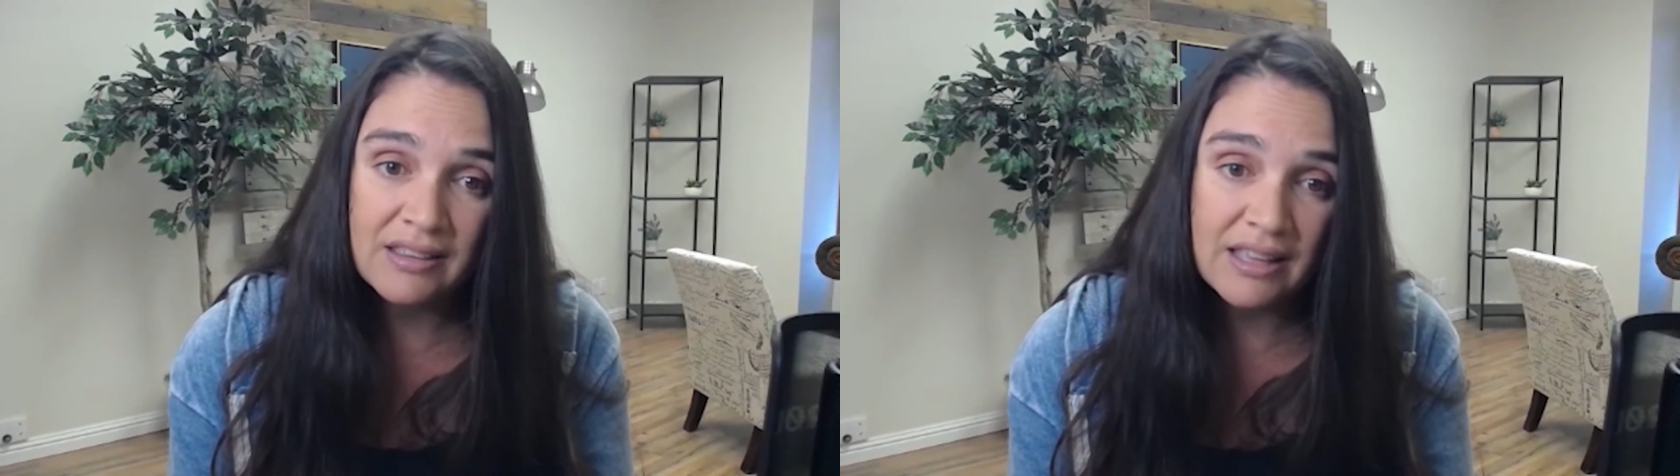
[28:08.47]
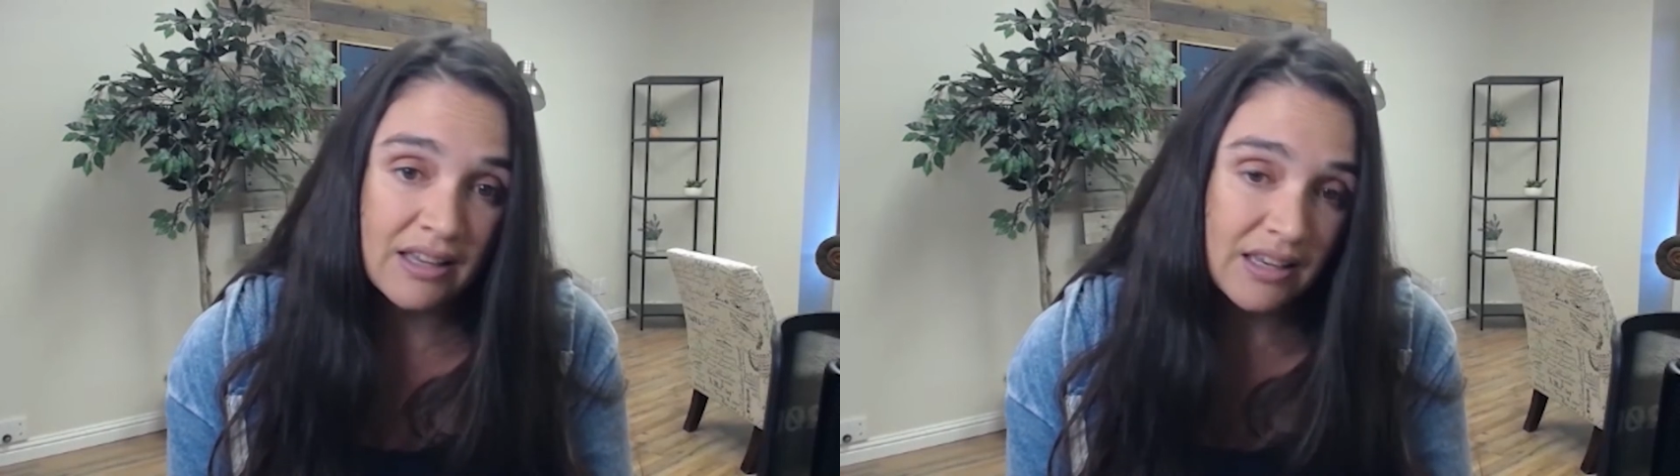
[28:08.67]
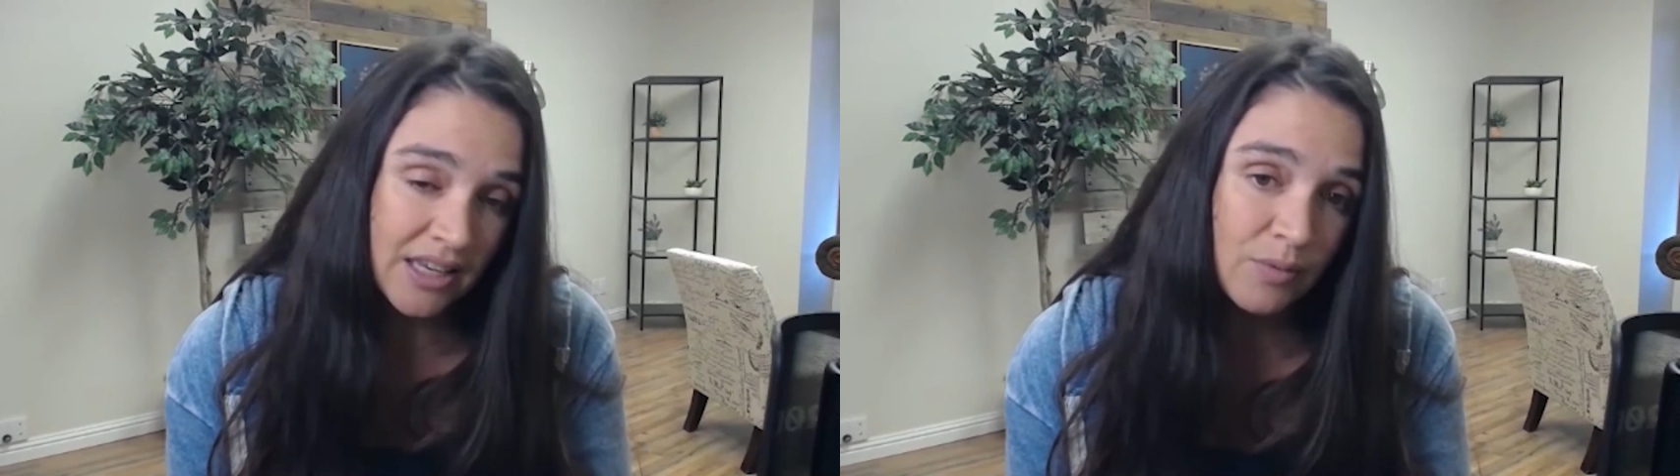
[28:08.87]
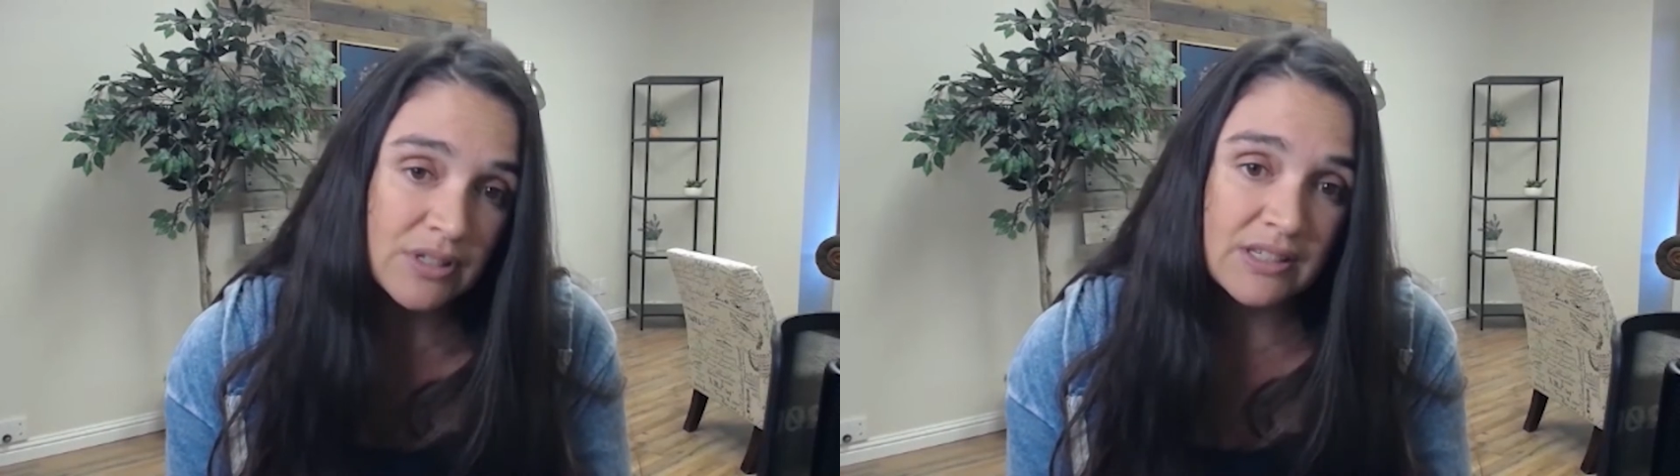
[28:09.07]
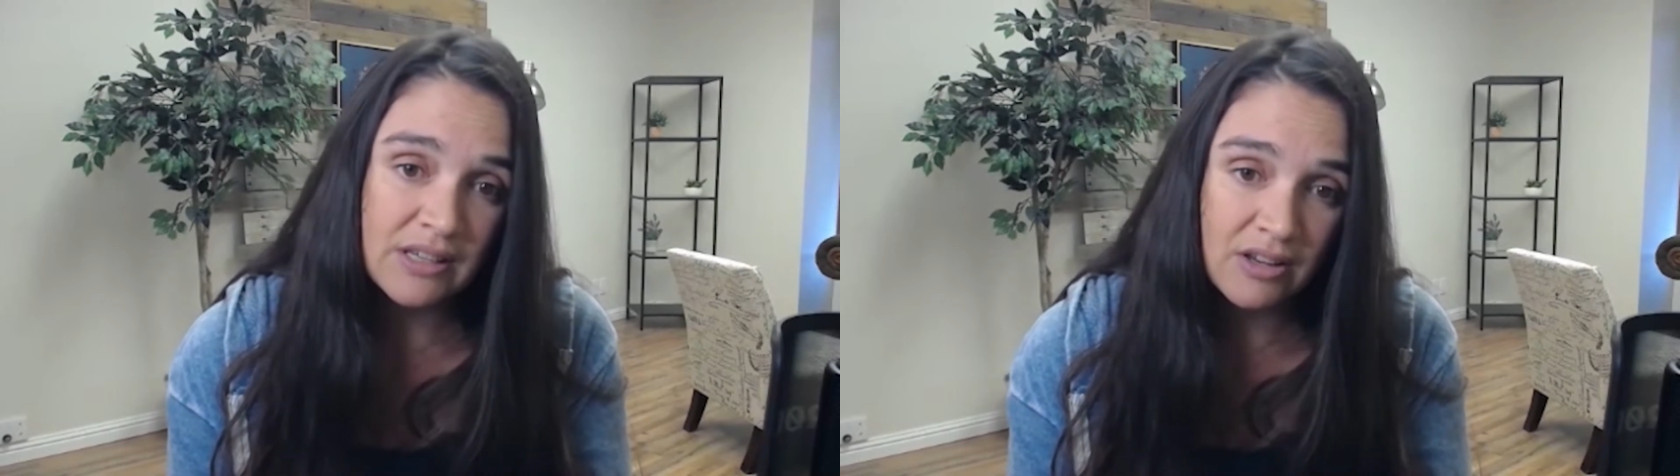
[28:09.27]
that he
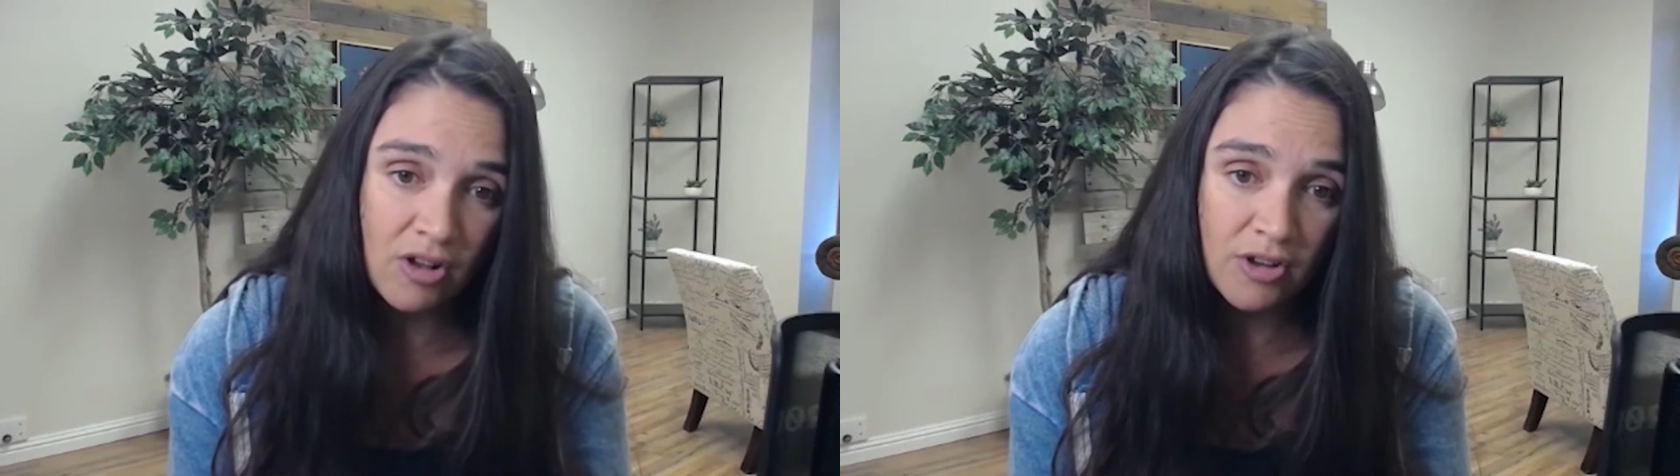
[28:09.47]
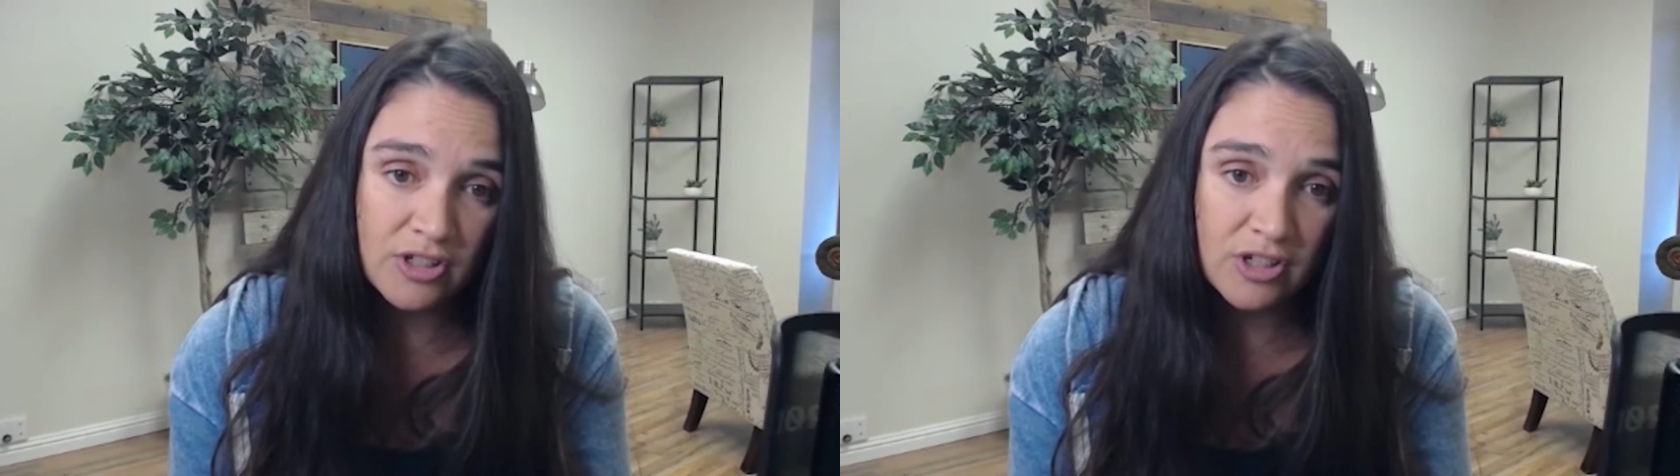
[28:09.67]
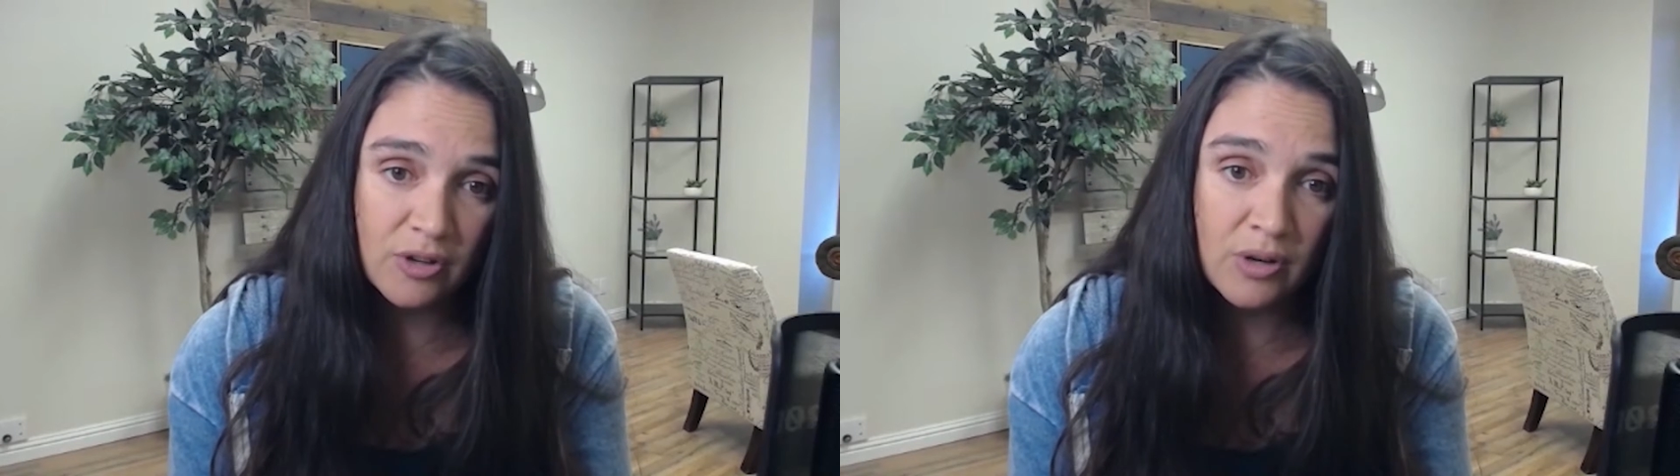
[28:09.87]
was called to do.